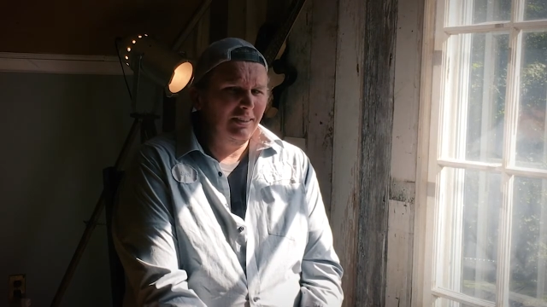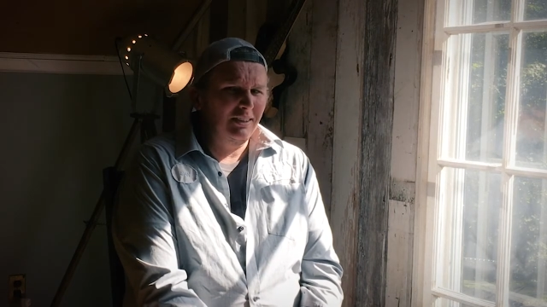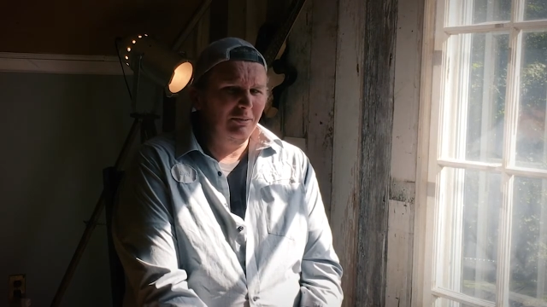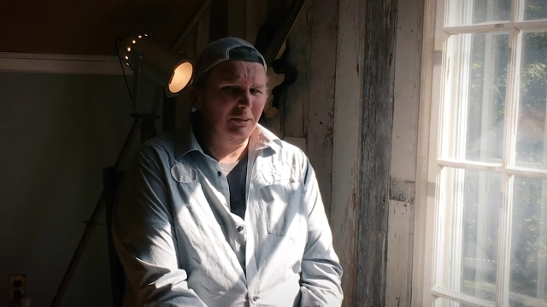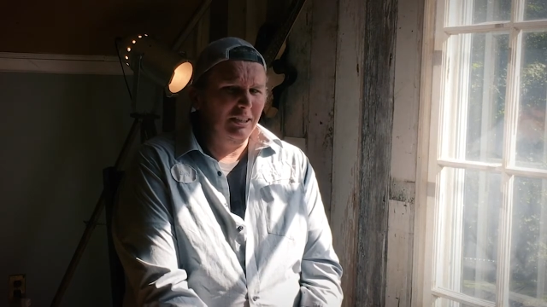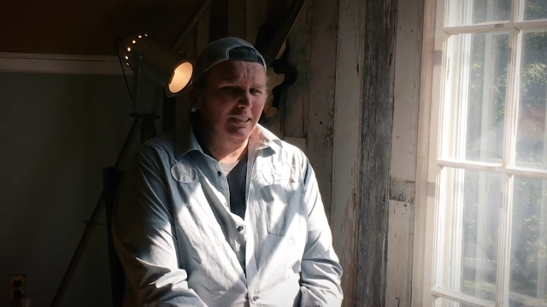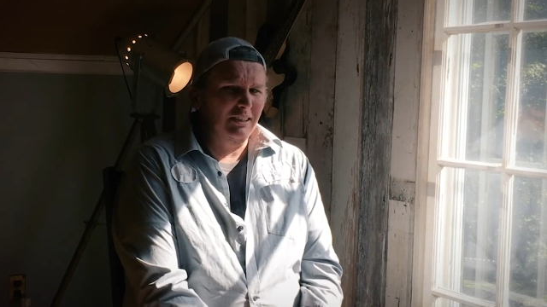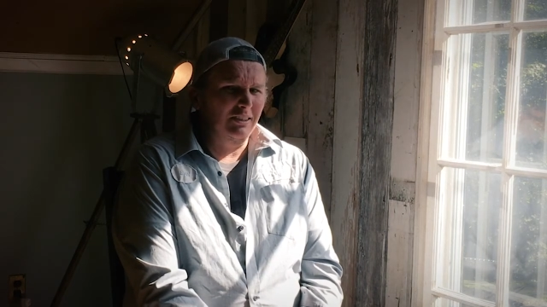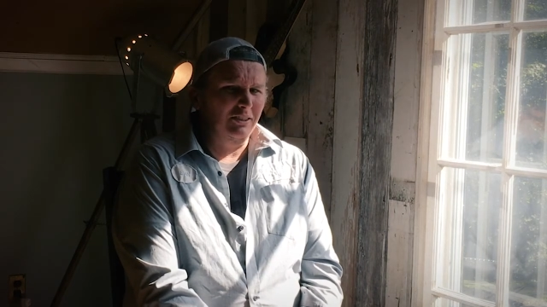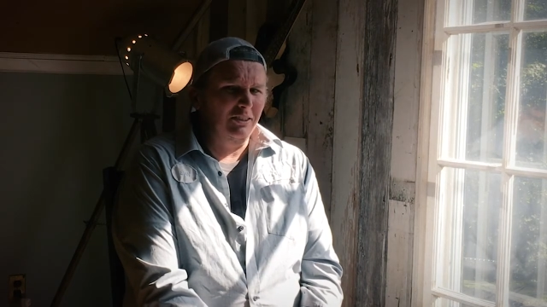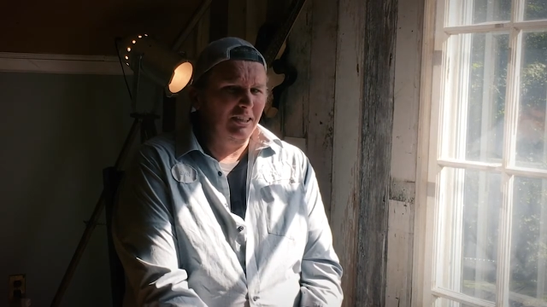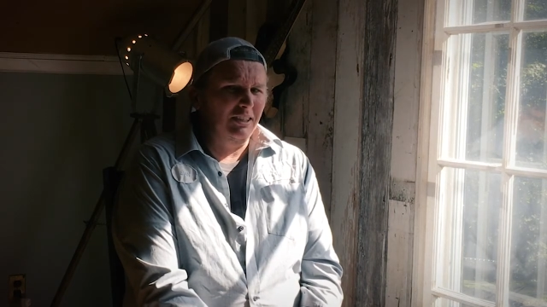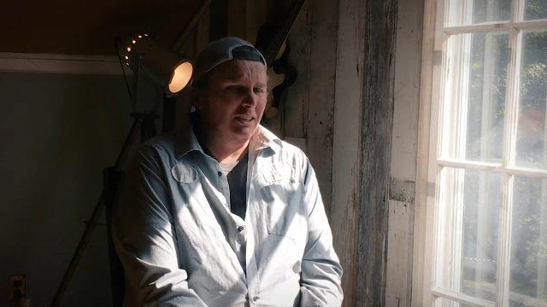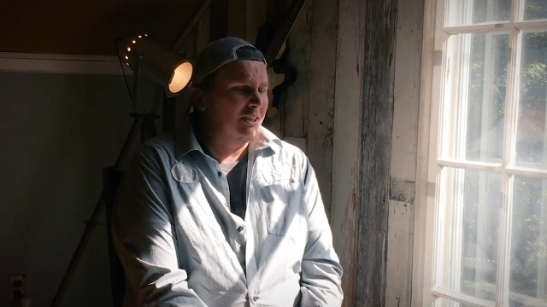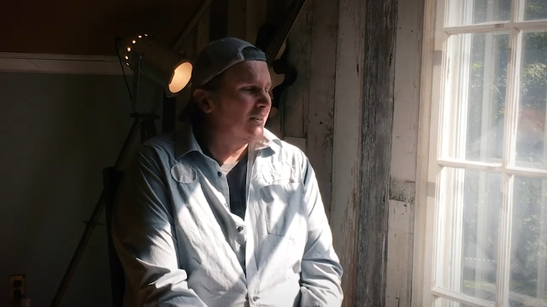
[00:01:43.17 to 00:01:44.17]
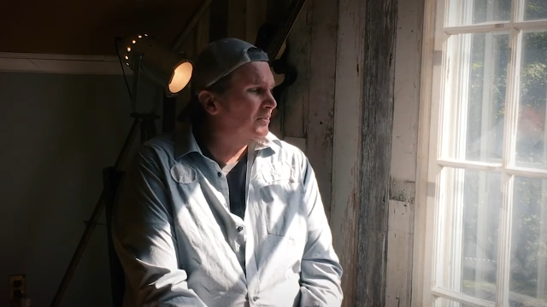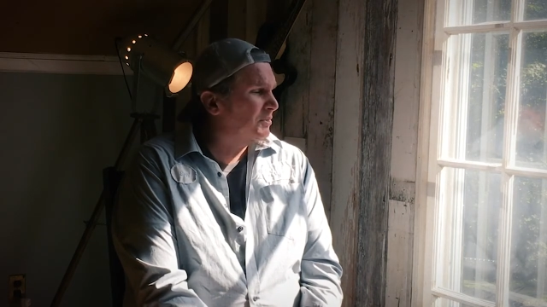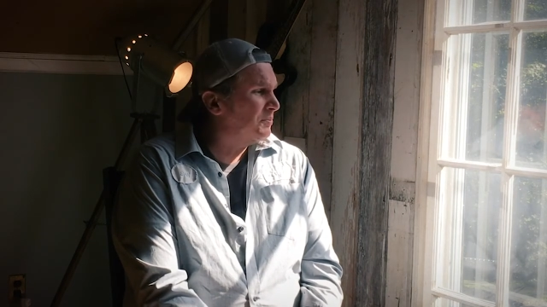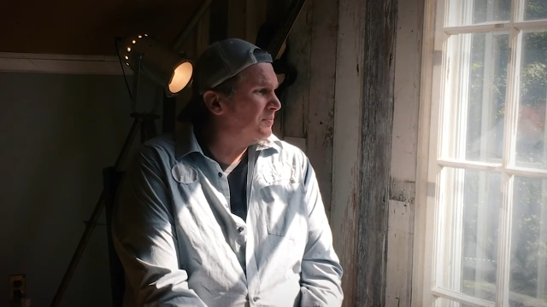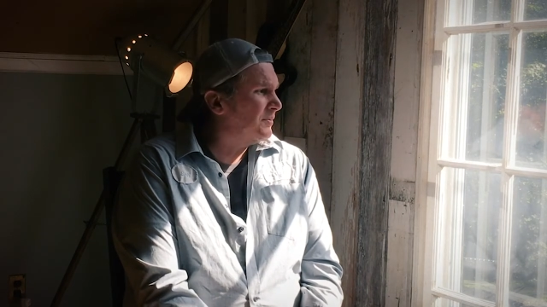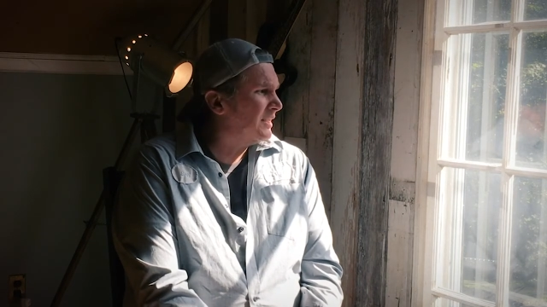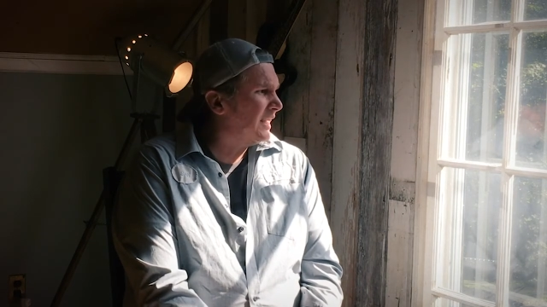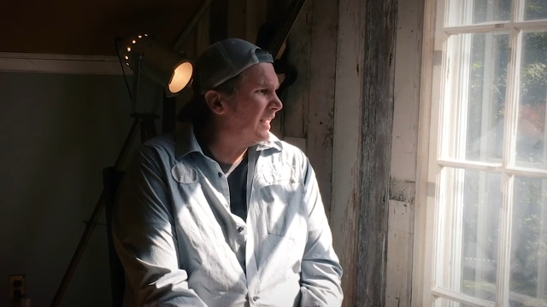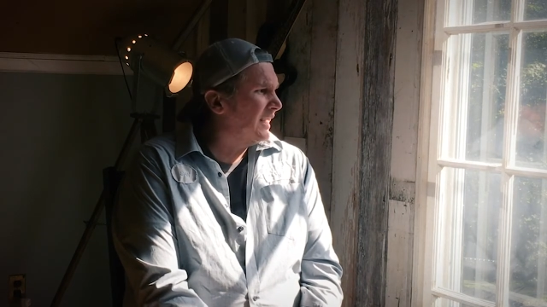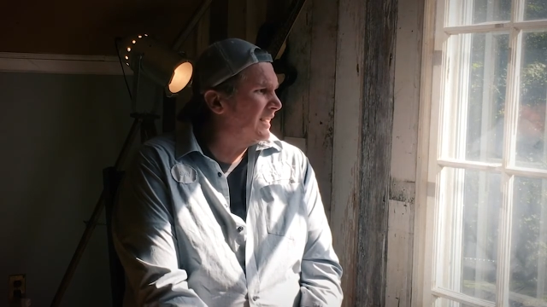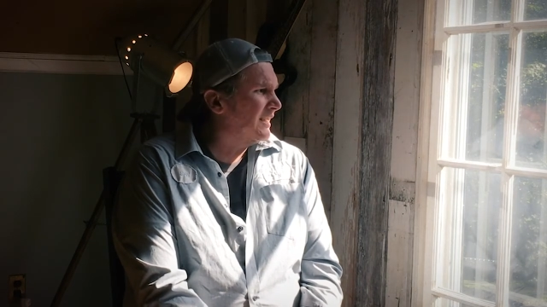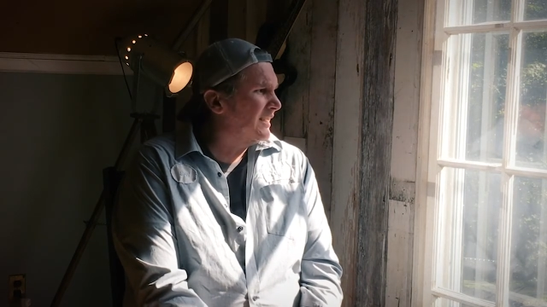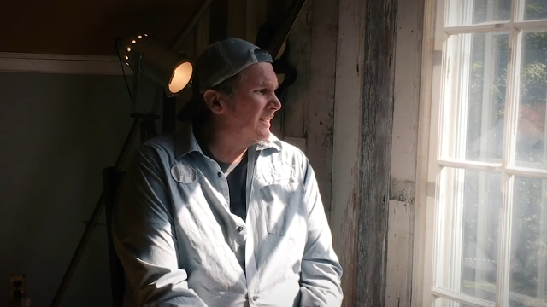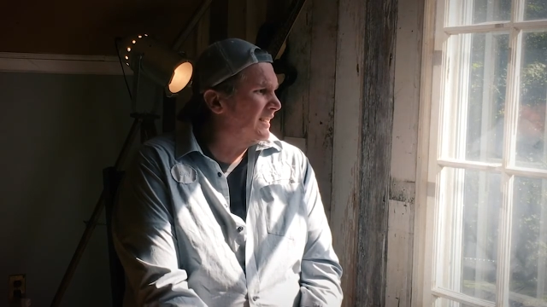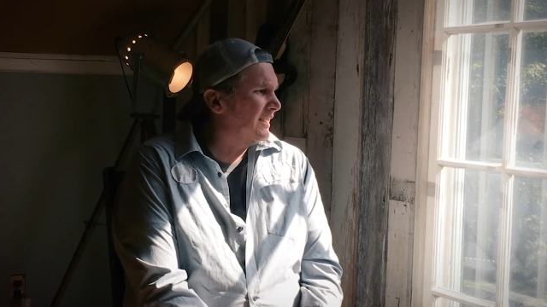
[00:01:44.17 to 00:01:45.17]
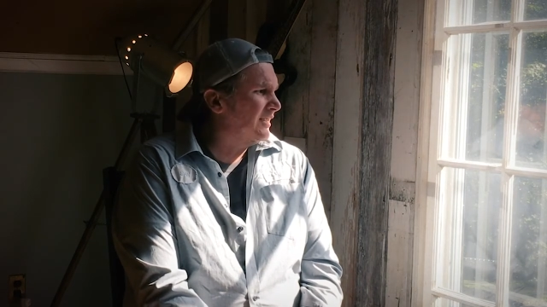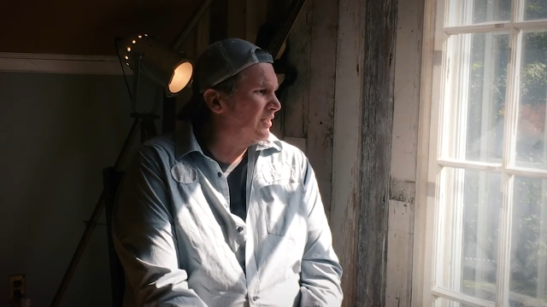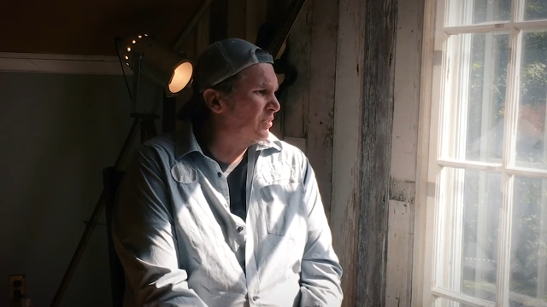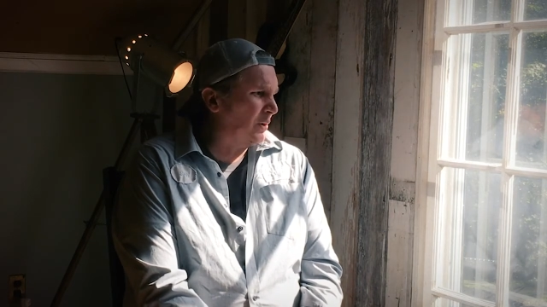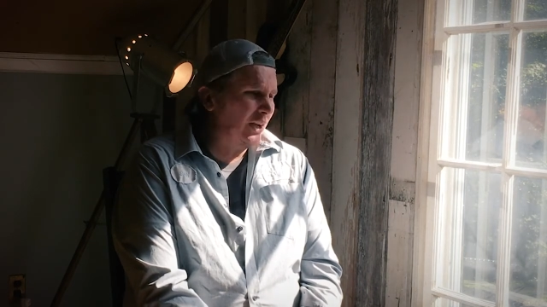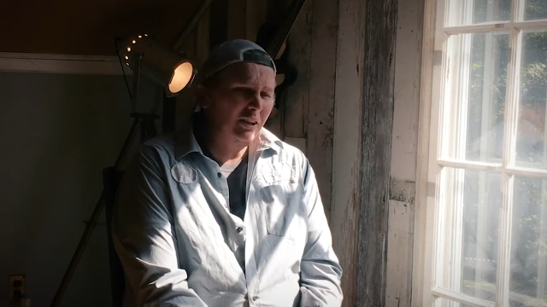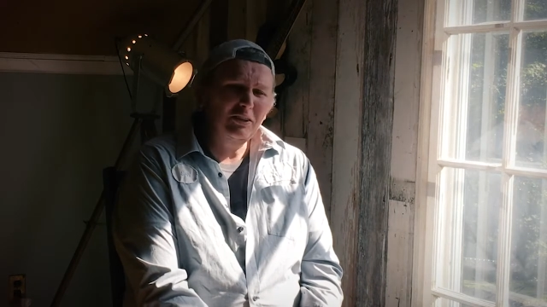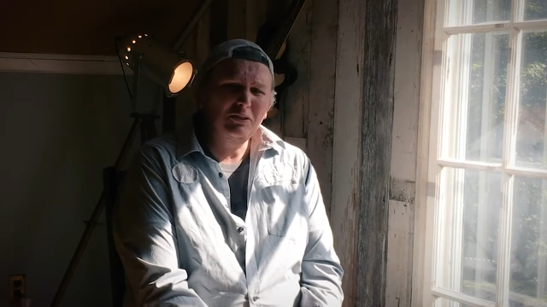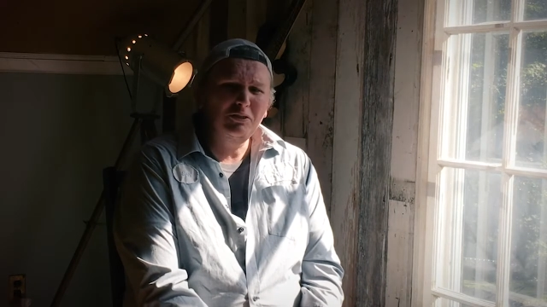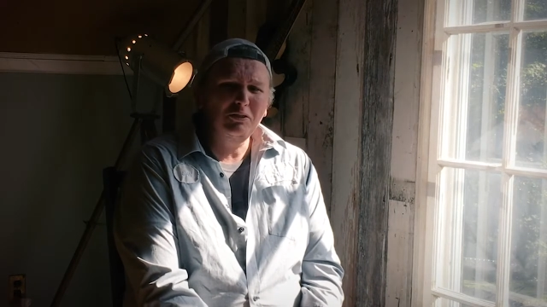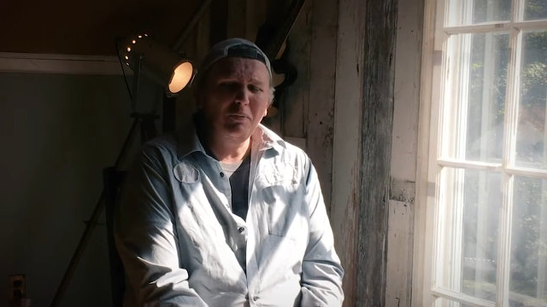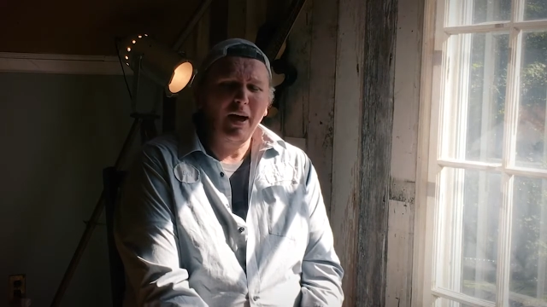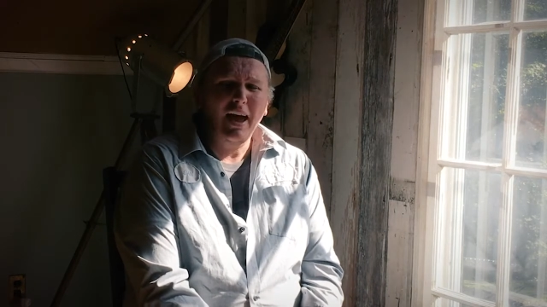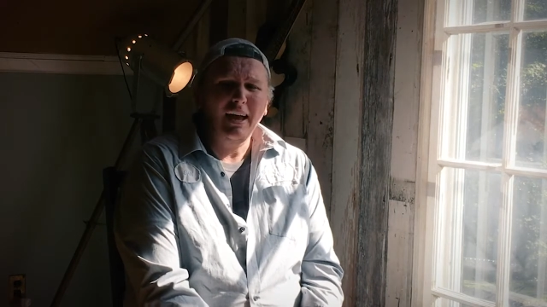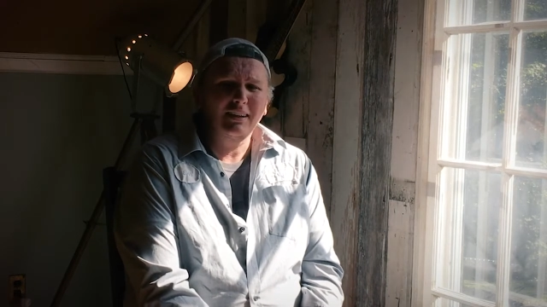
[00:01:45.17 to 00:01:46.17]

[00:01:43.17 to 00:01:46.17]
Didn't really learn any of them. And uh, tried to lose my